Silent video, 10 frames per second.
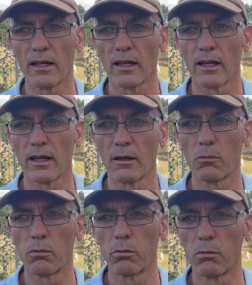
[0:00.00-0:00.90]

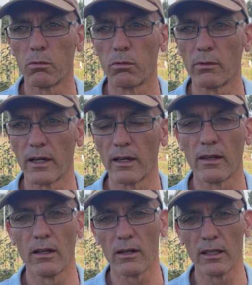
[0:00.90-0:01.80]
the
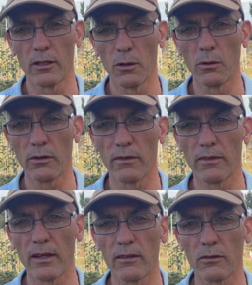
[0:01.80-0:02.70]
likely cause of
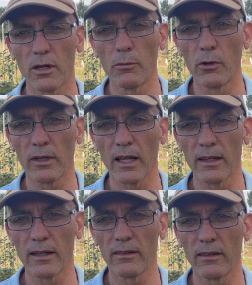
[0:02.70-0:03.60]
those tree
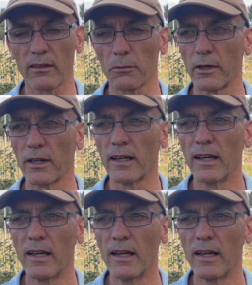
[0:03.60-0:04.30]
mortalities this spring,